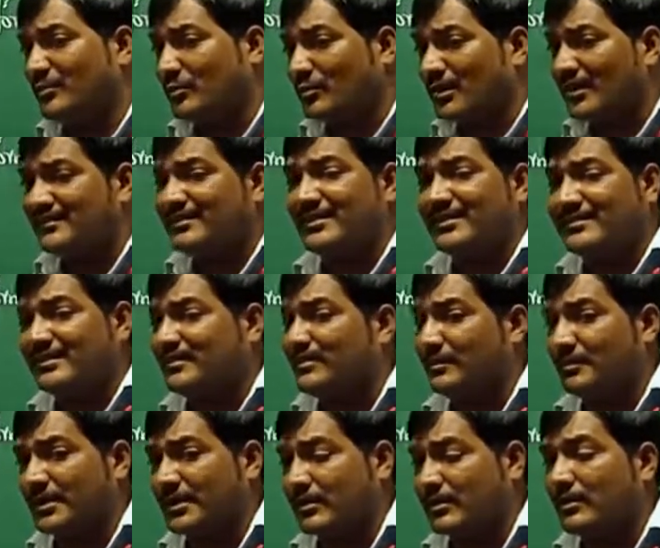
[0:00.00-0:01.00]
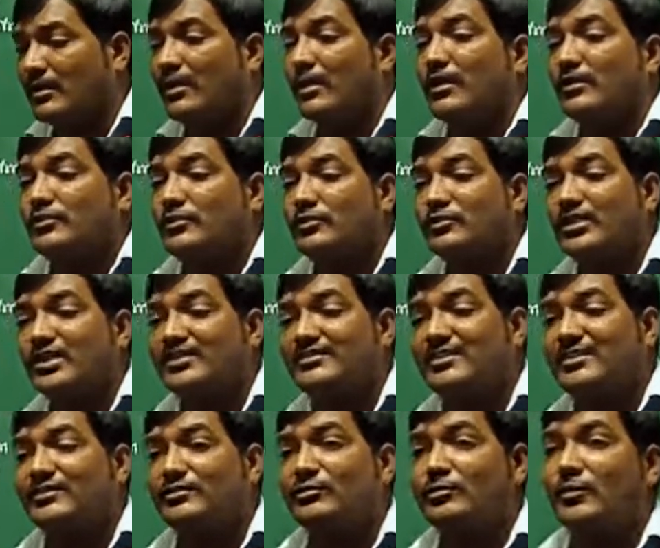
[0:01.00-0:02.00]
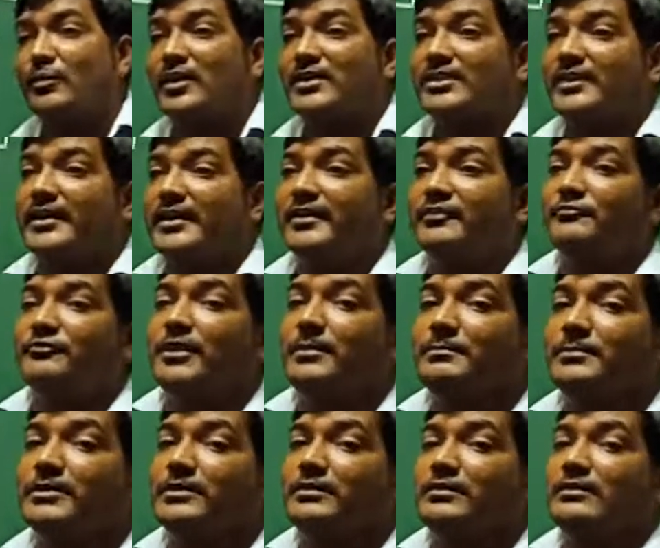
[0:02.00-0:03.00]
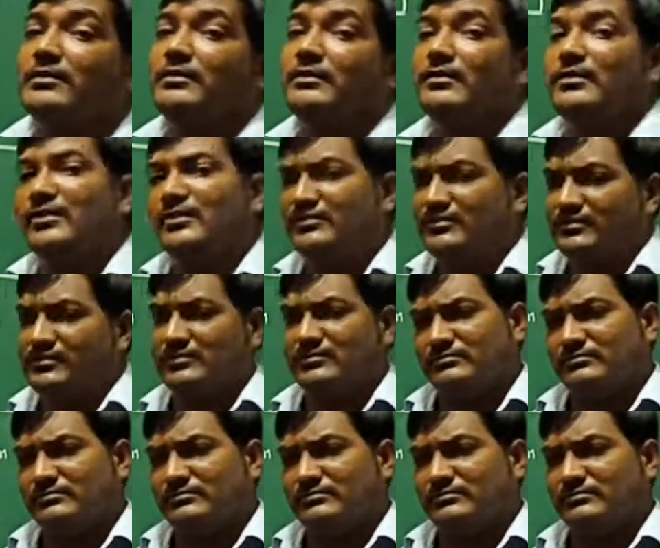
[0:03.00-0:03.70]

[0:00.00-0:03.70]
only 6 is repeating. So 6 is what kind of number?